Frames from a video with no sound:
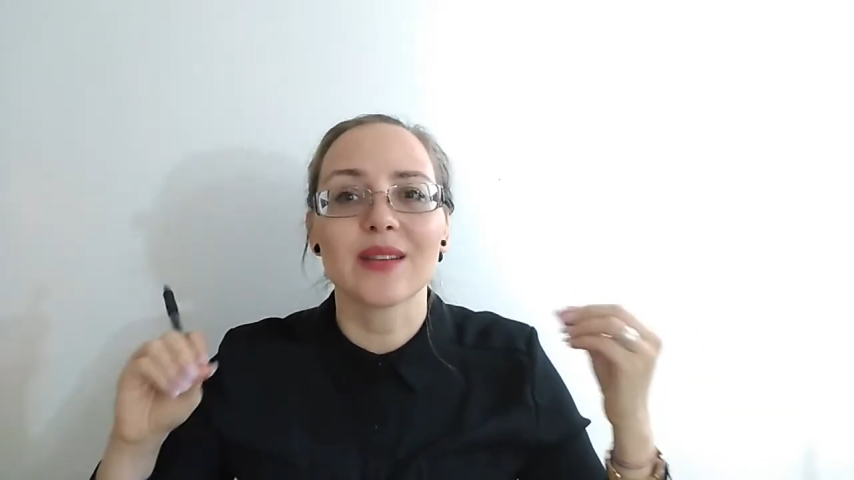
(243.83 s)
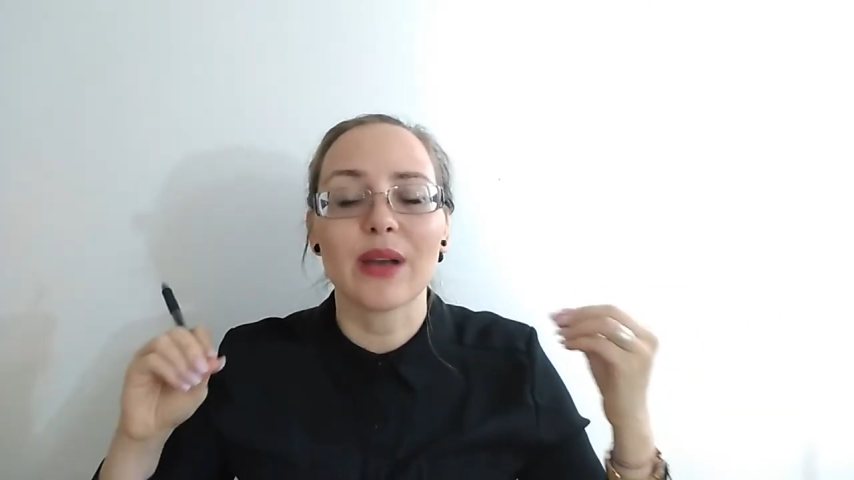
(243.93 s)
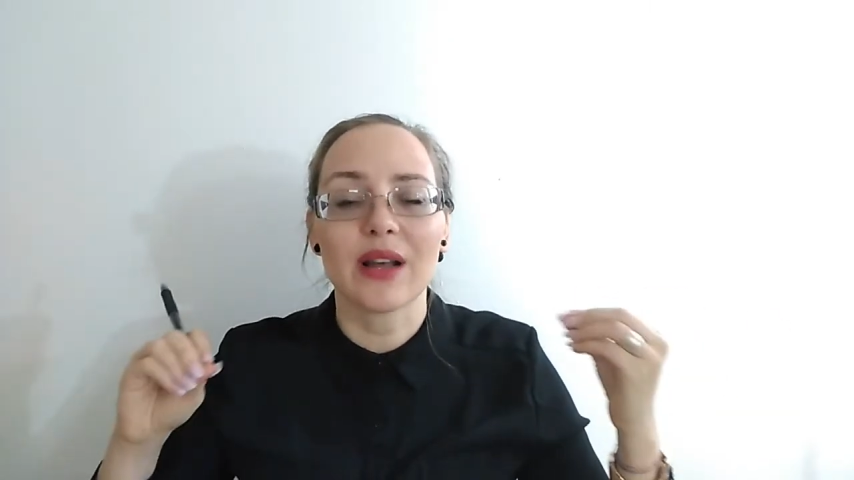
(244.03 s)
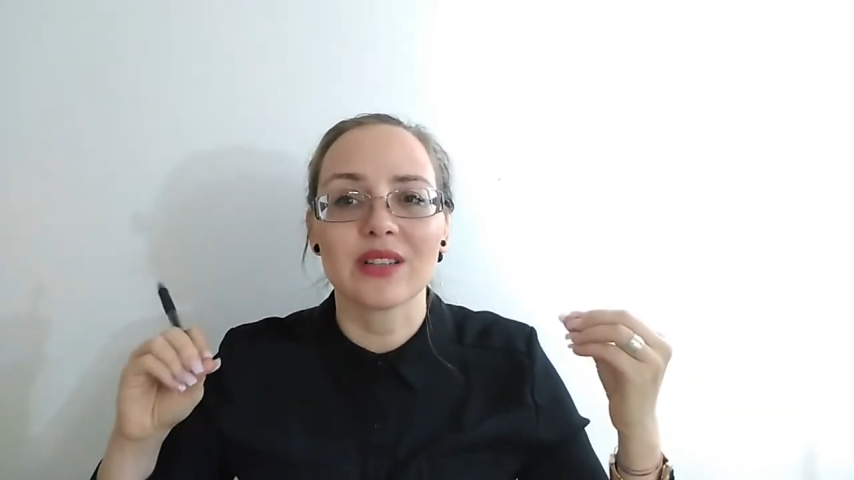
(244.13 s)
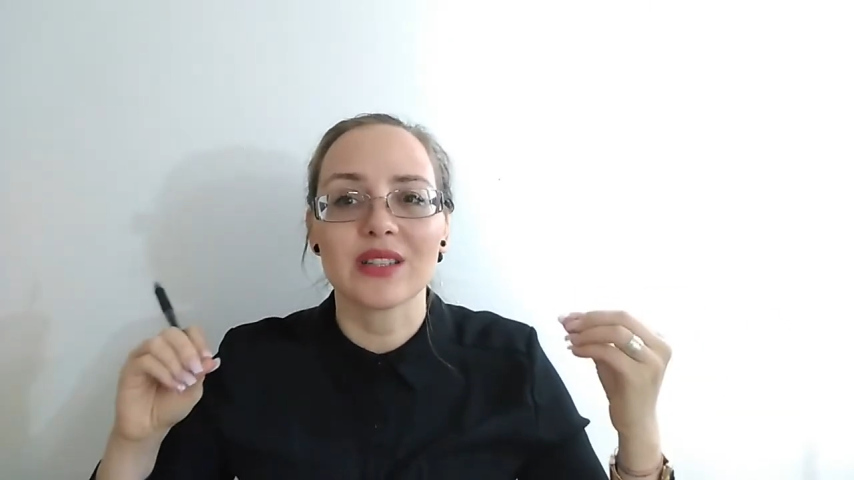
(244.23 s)

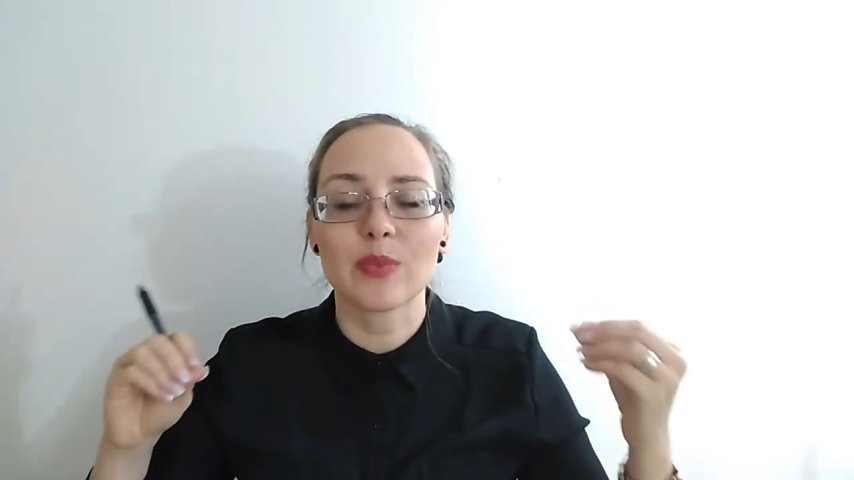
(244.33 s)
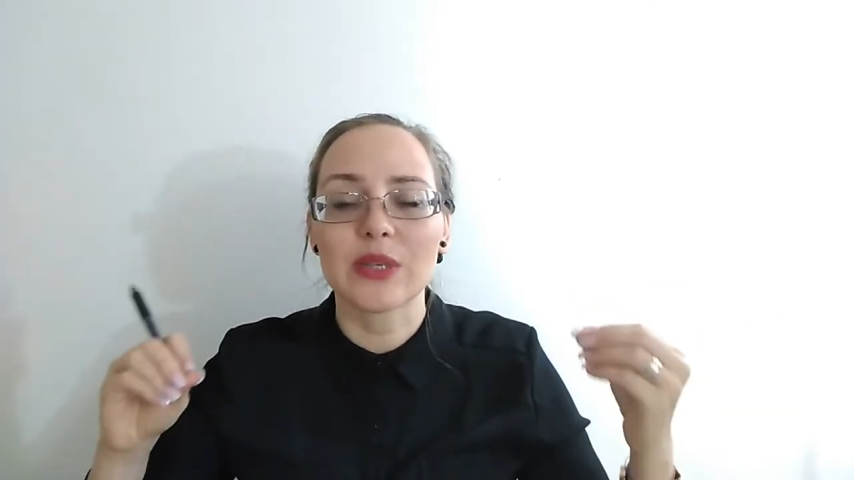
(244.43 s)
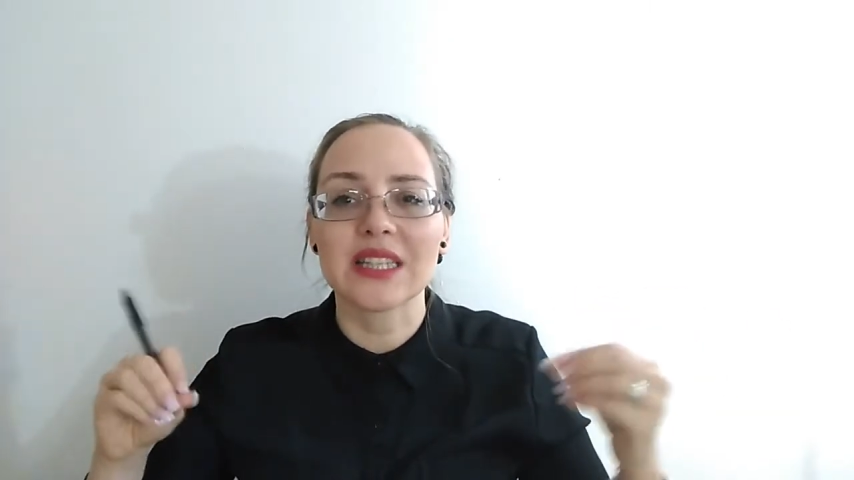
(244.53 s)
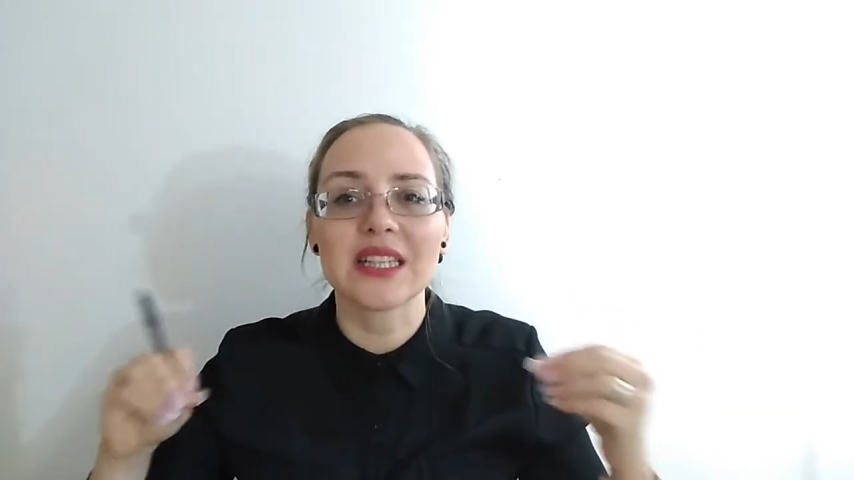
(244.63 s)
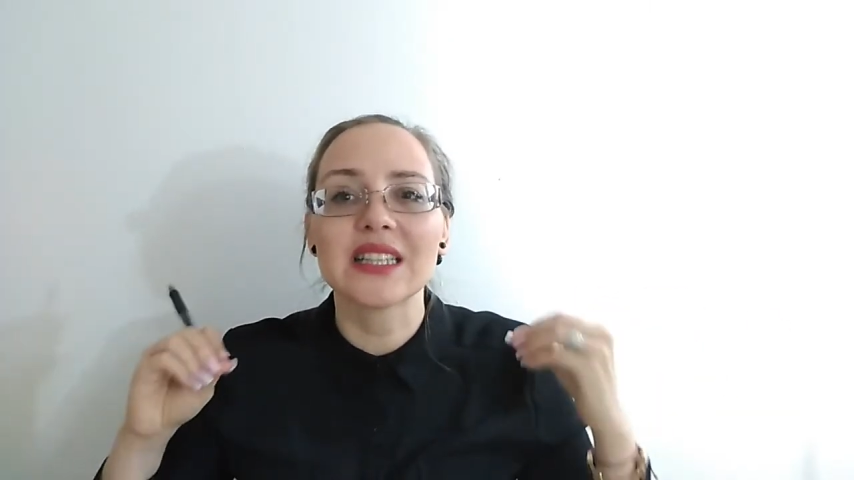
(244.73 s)
about this
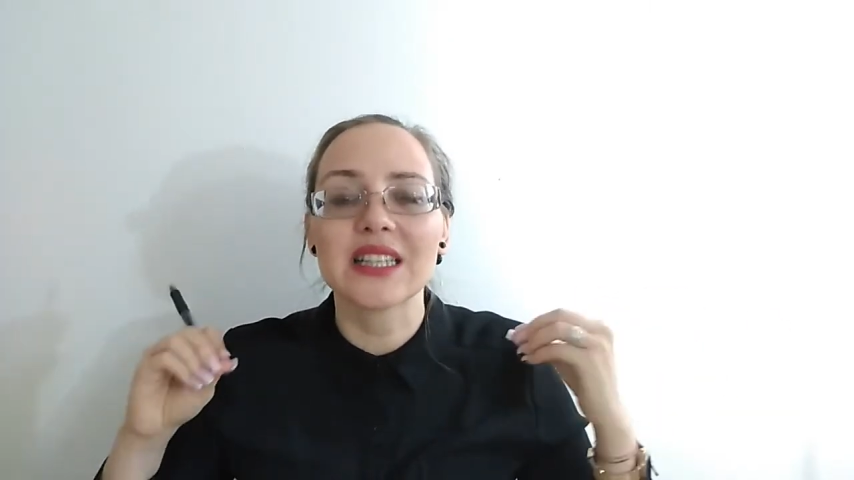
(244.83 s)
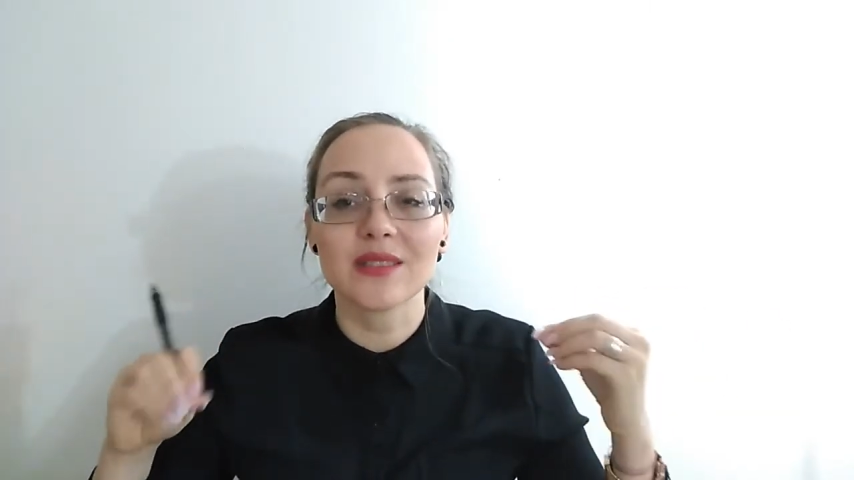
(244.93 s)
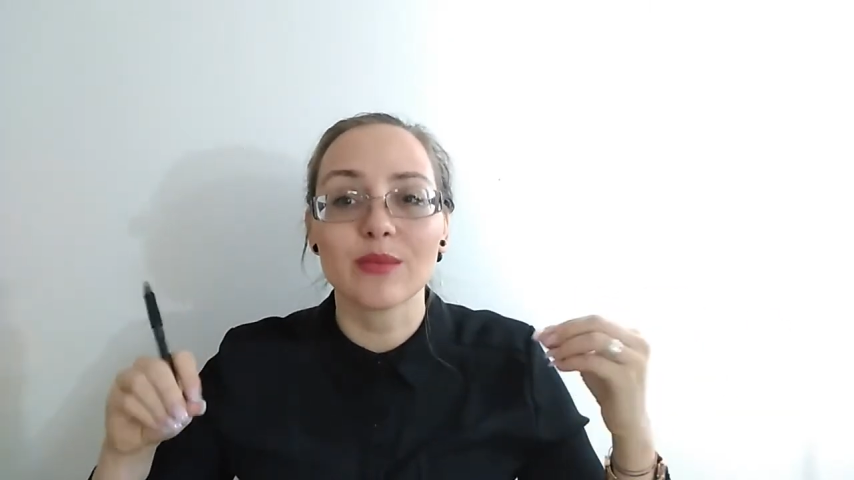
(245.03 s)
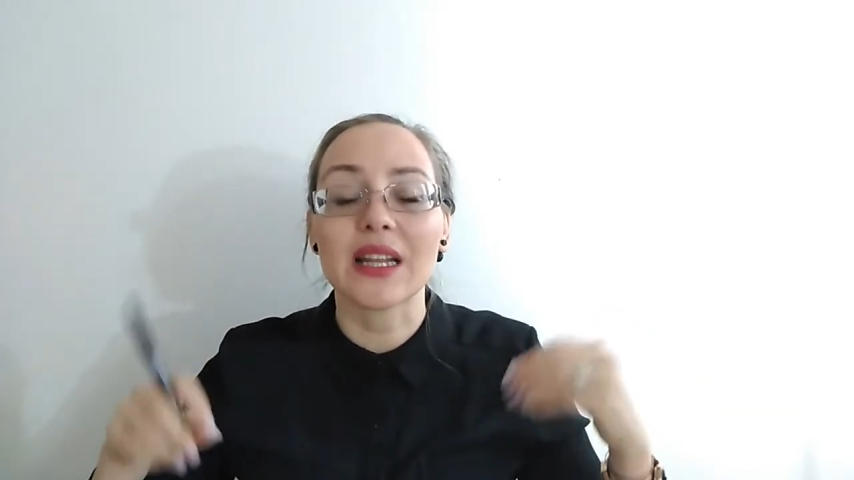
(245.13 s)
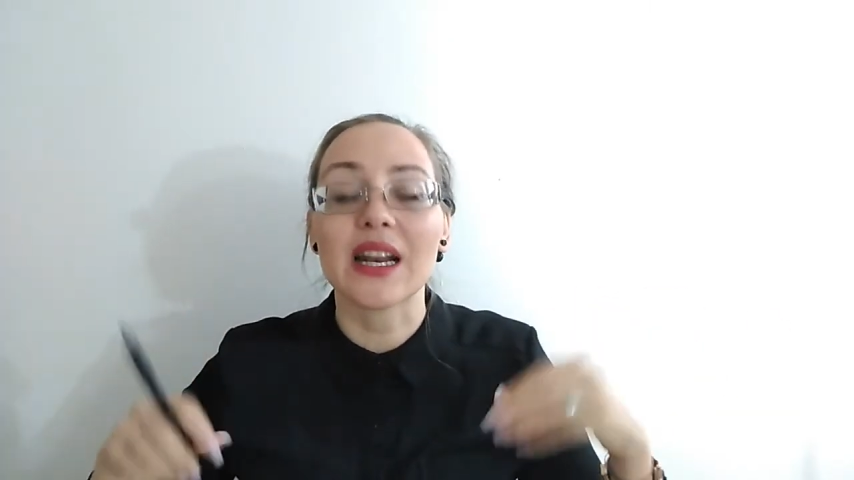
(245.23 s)
person, and it
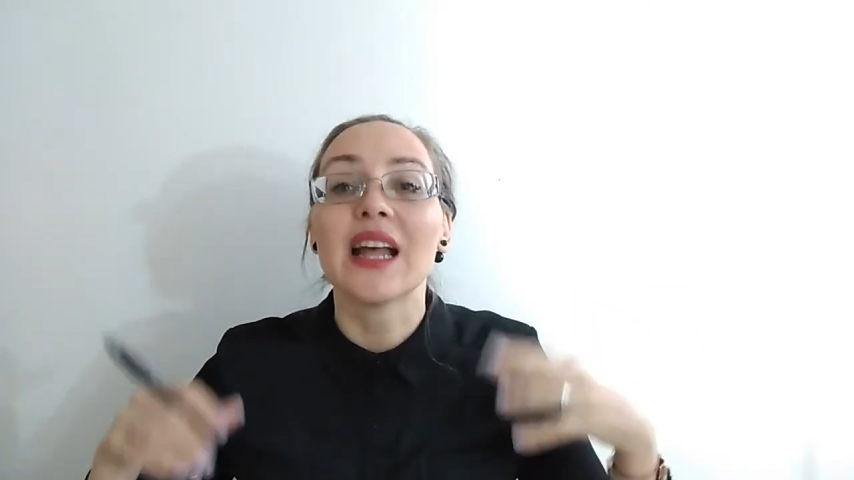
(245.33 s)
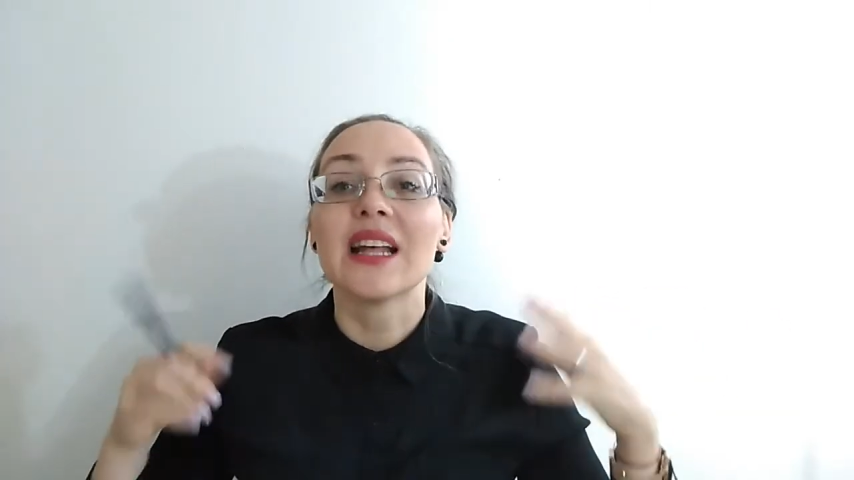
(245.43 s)
doesn't matter.